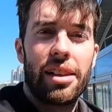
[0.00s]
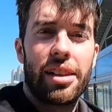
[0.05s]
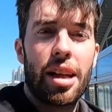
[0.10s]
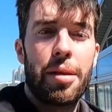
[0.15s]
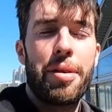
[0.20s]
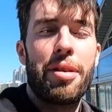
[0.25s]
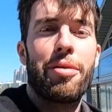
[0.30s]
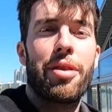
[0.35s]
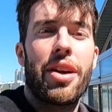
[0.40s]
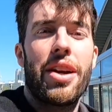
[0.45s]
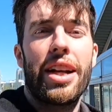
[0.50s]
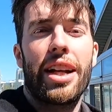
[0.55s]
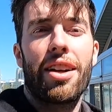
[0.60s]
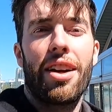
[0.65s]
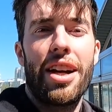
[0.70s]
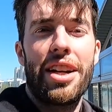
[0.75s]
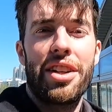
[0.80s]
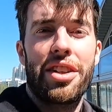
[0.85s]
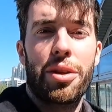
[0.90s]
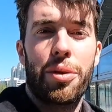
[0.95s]
They've been very
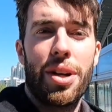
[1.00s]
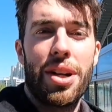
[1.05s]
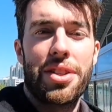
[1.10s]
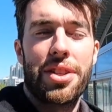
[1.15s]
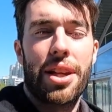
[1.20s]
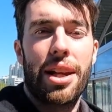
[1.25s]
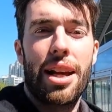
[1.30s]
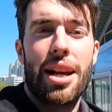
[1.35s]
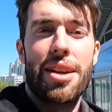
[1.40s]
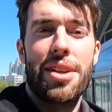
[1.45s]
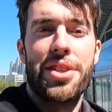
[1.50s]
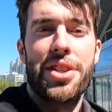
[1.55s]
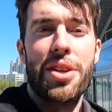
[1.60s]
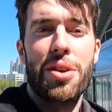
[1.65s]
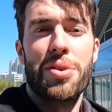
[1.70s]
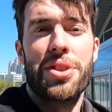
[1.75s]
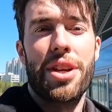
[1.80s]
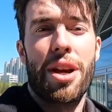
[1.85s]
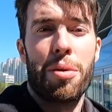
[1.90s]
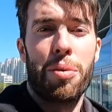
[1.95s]
kind to us to let us
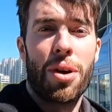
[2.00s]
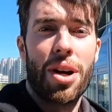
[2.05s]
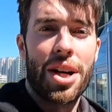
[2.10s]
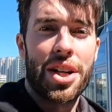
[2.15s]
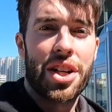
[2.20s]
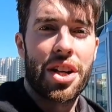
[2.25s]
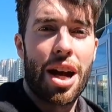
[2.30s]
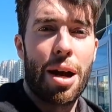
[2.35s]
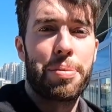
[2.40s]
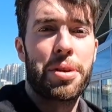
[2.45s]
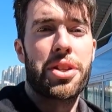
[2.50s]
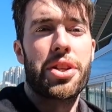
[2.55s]
use their workshop